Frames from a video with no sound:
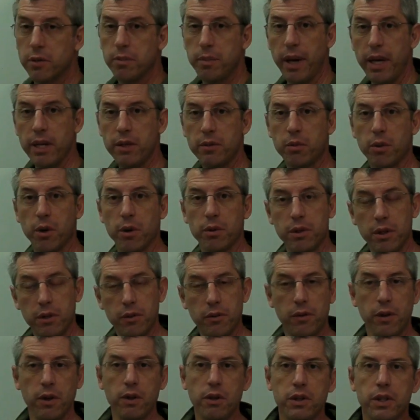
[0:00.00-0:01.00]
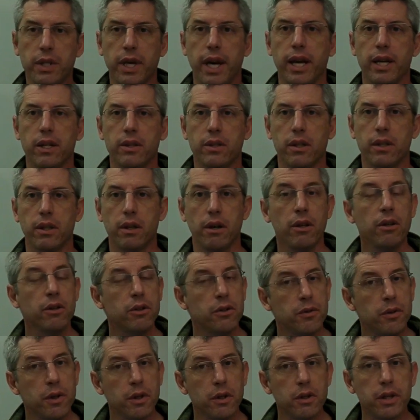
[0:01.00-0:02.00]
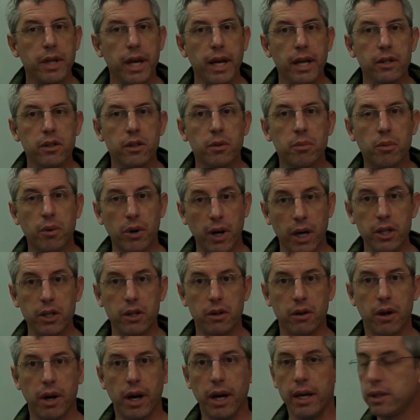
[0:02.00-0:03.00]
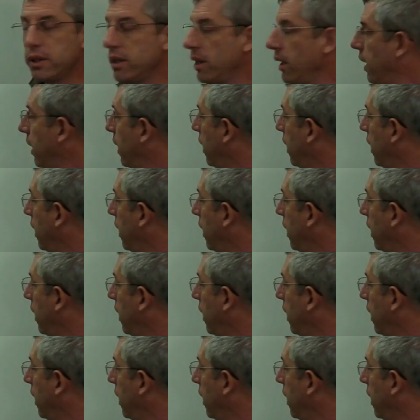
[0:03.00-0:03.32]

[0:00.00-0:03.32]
space probes, there's fuel tanks in there, and those fuel tanks are pressurized.